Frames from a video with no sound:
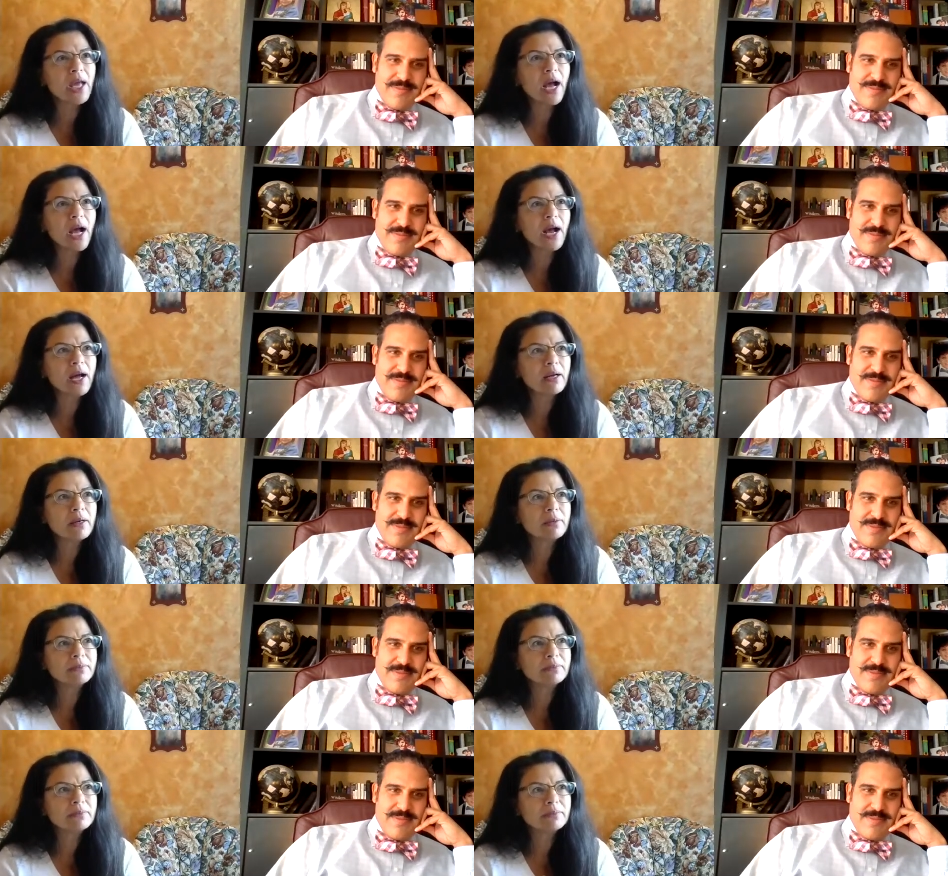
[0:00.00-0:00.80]

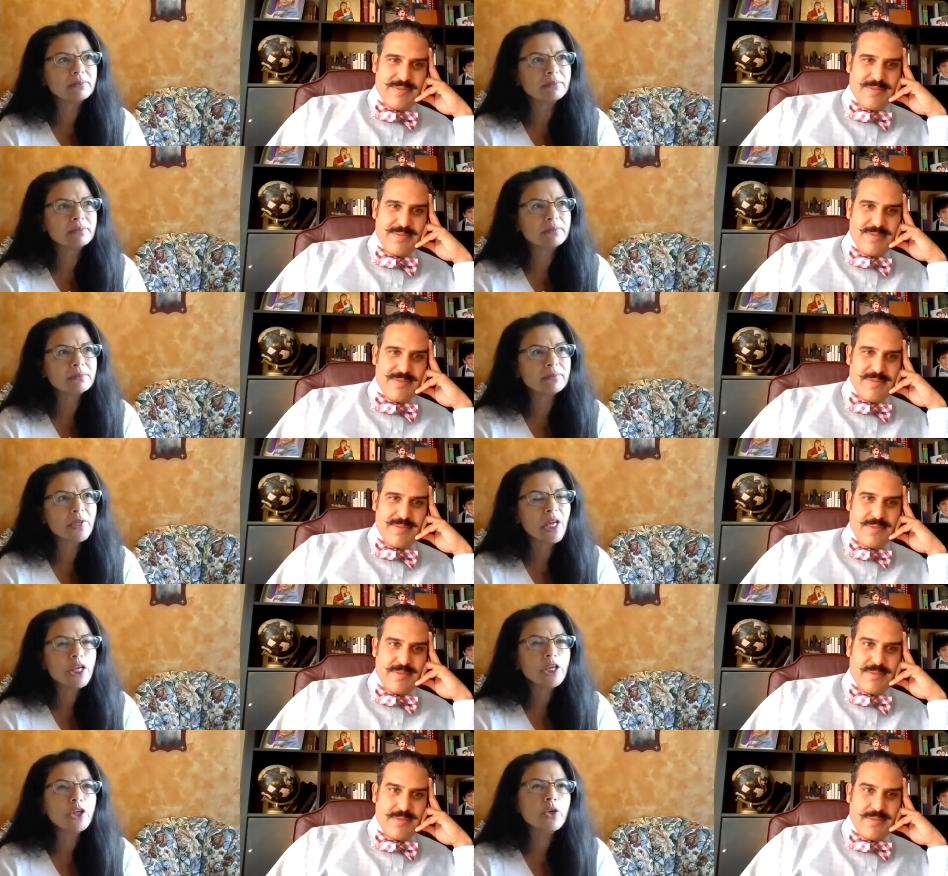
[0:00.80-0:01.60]
Speaker 1: um,
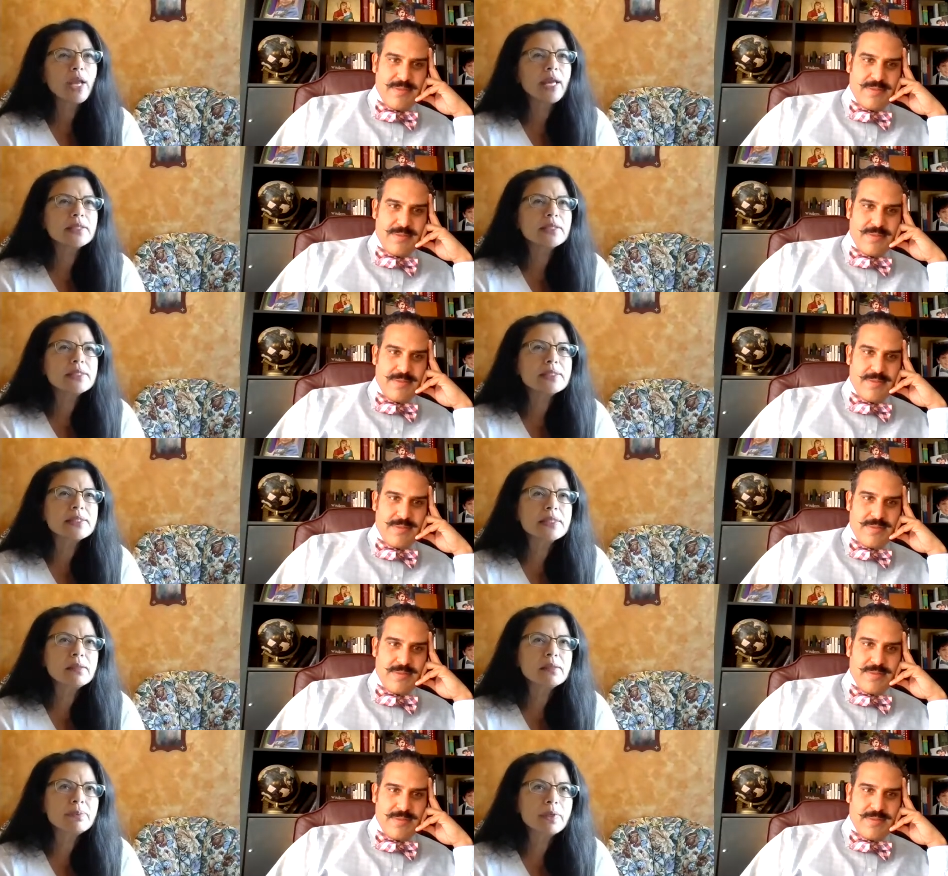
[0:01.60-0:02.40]
you get to
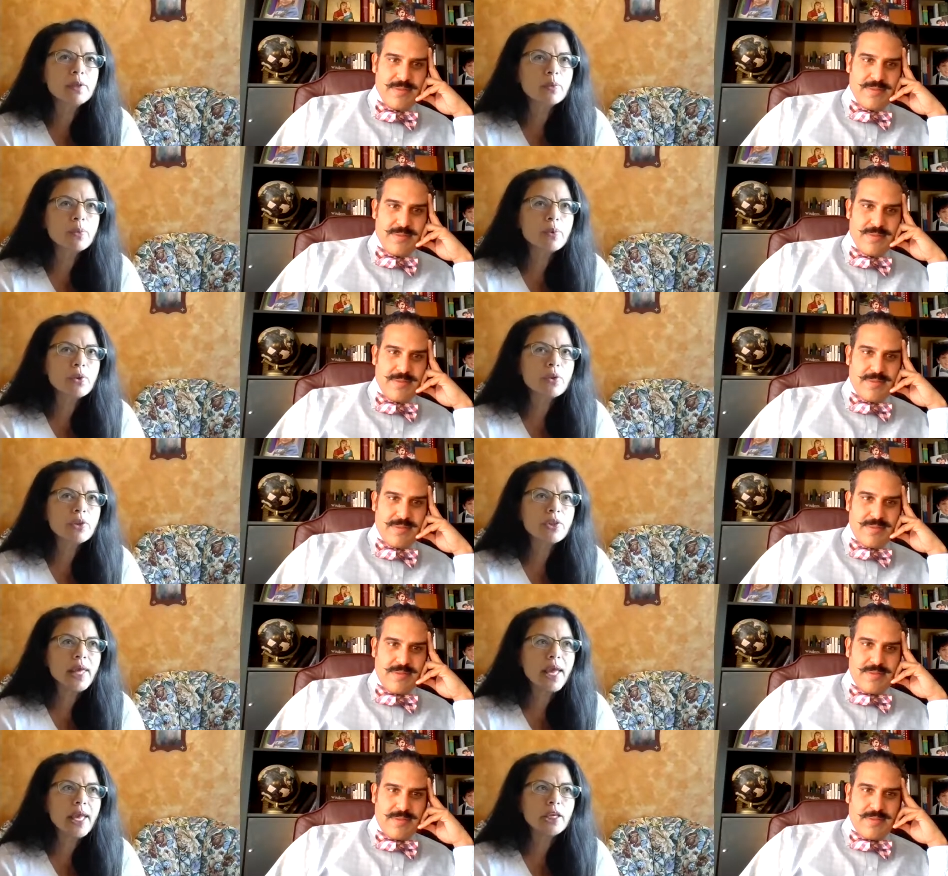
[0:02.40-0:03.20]
see people
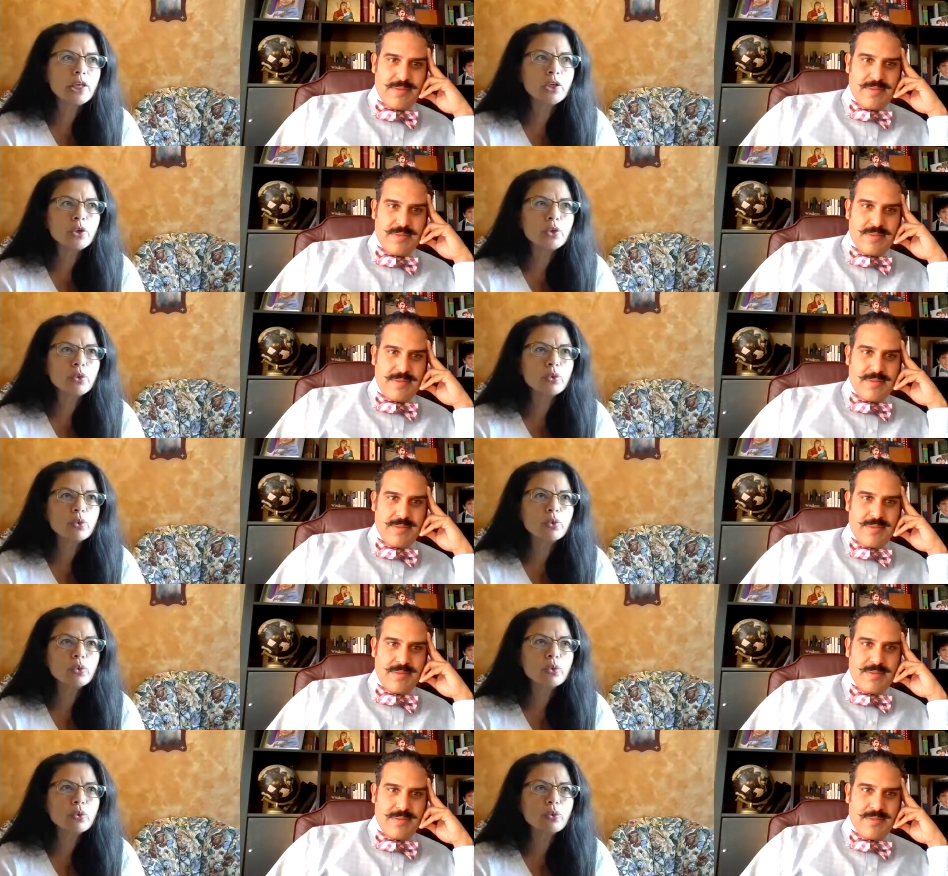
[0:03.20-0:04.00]
that
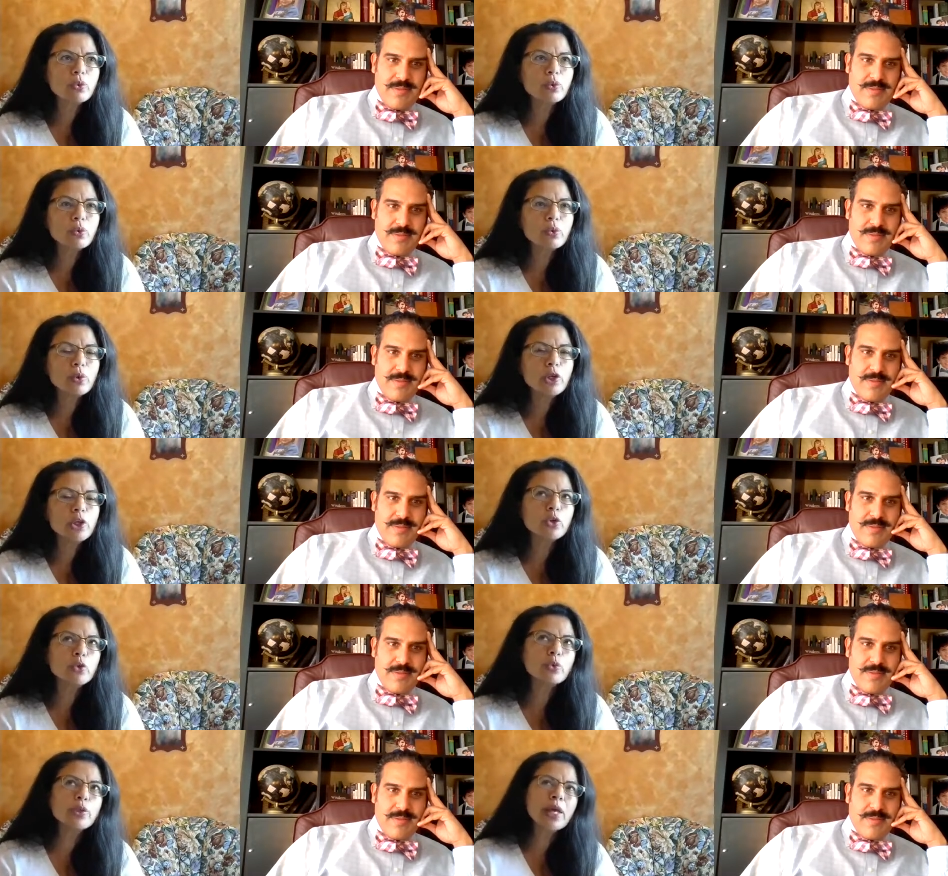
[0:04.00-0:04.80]
you
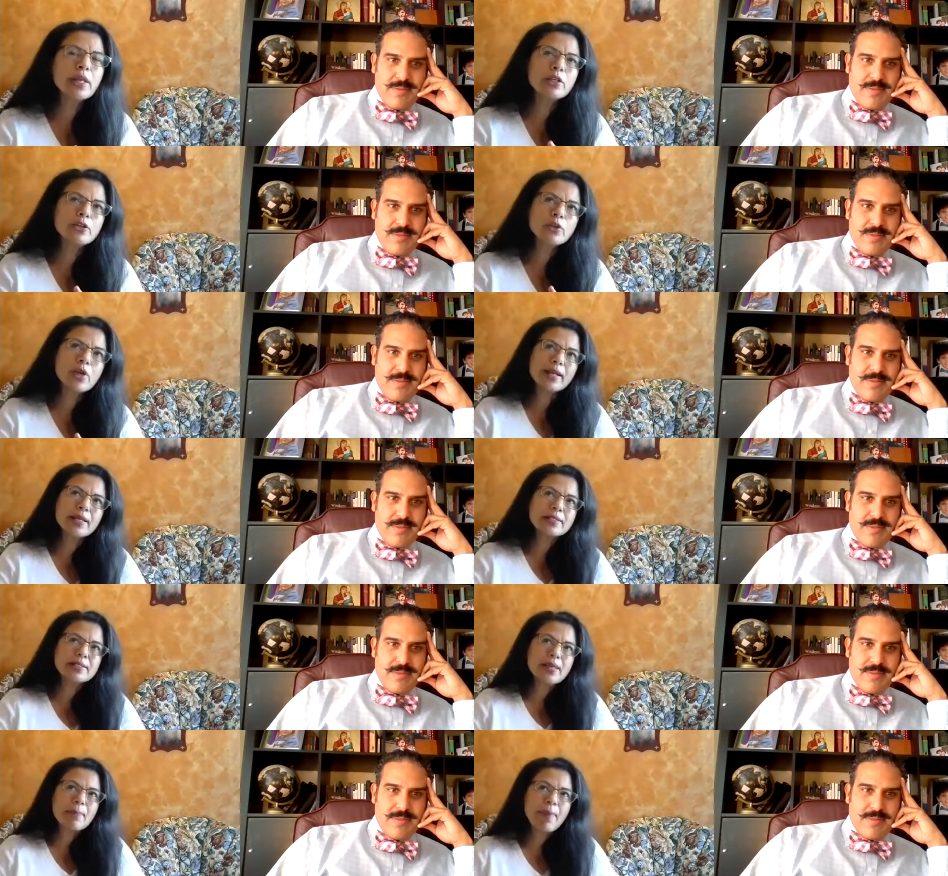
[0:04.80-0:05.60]
you then you kind of
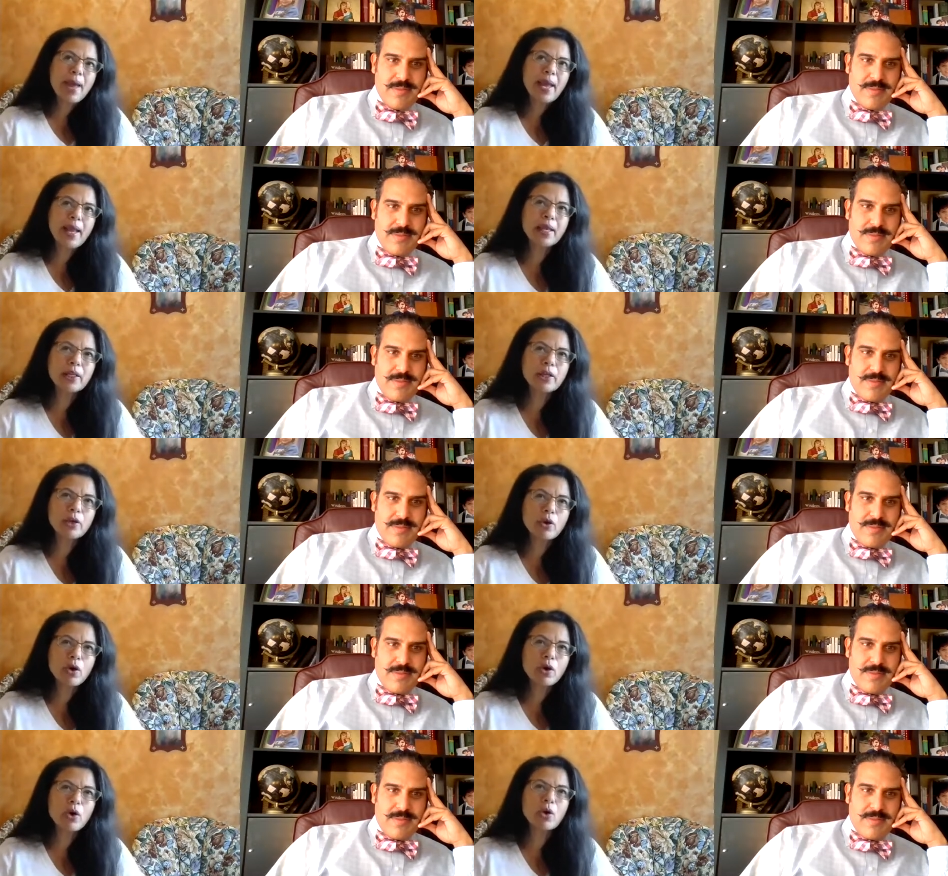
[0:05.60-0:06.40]
step back and you
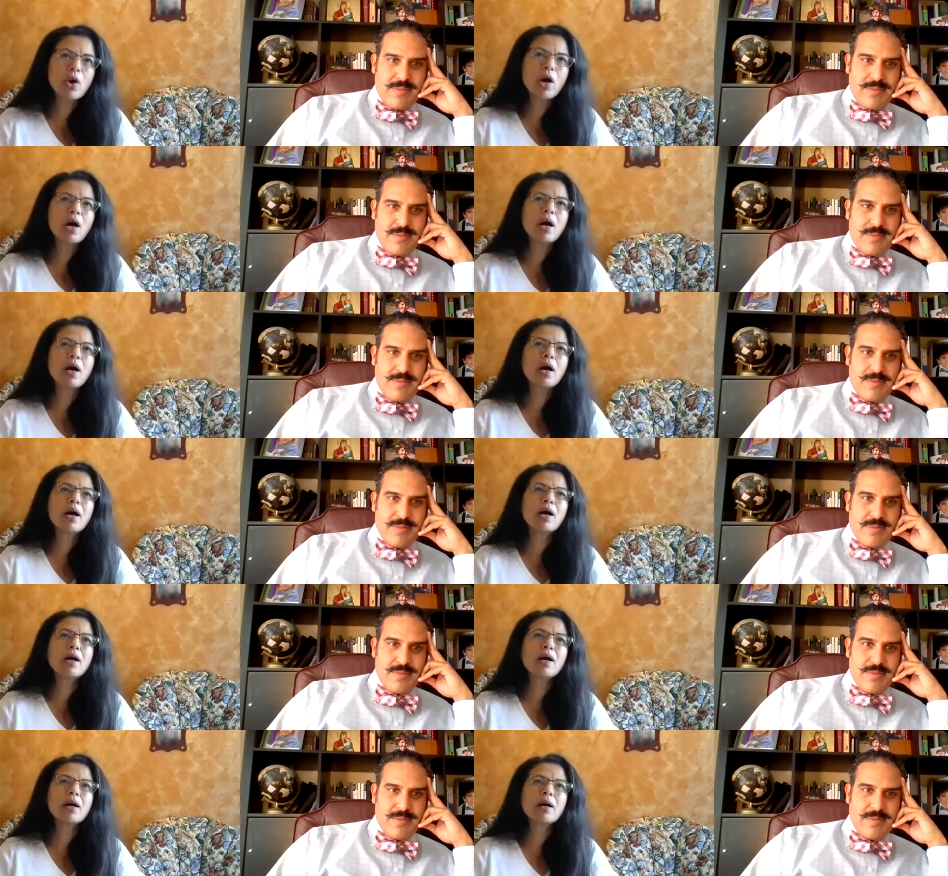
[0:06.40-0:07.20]
go,
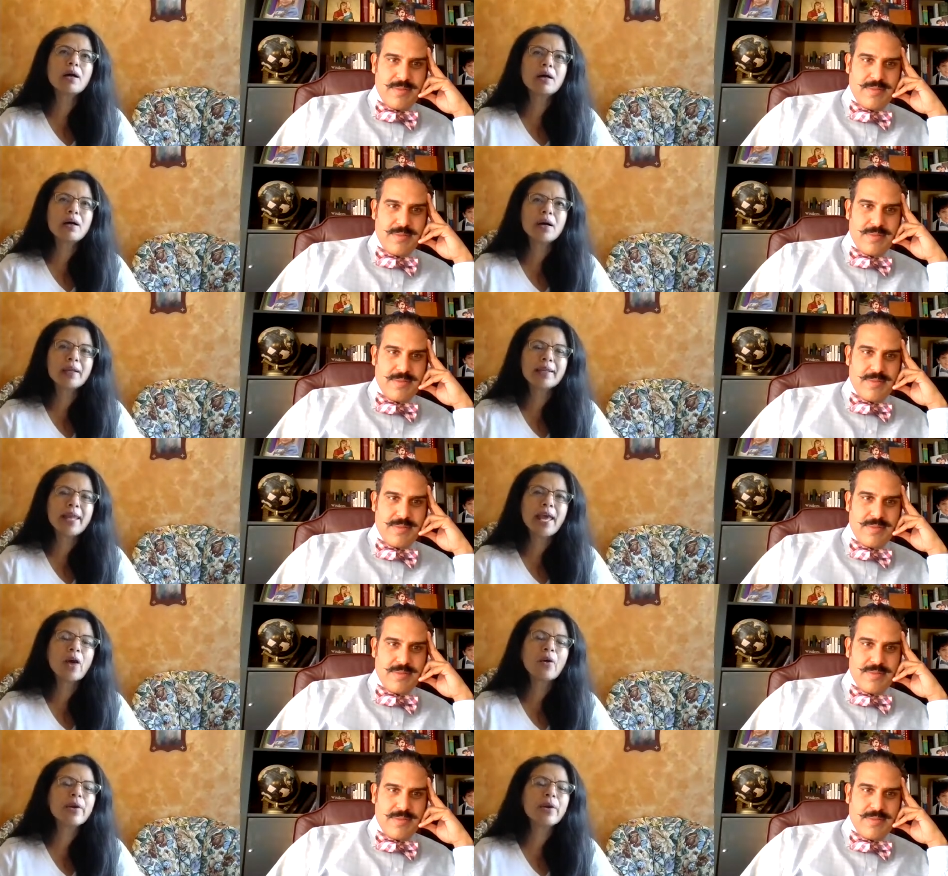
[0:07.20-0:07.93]
ah, now